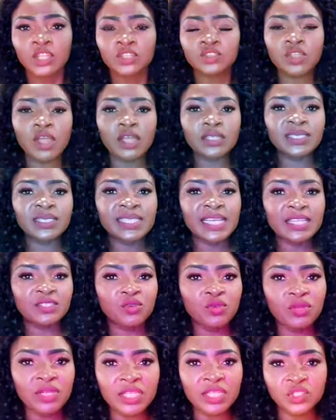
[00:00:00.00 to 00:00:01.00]
don't
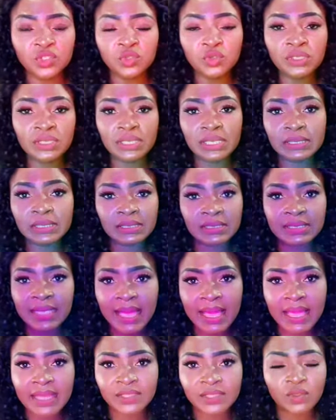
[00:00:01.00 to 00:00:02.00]
settle it using
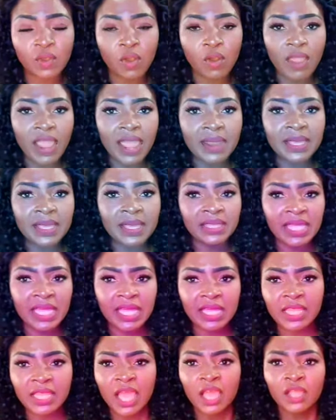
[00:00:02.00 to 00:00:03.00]
sex or
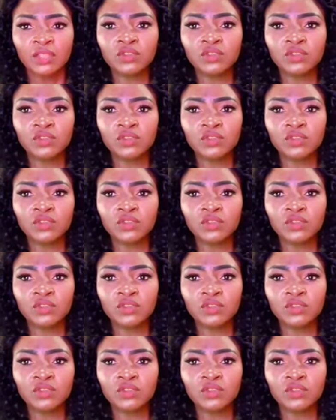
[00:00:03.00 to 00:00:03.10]
anything.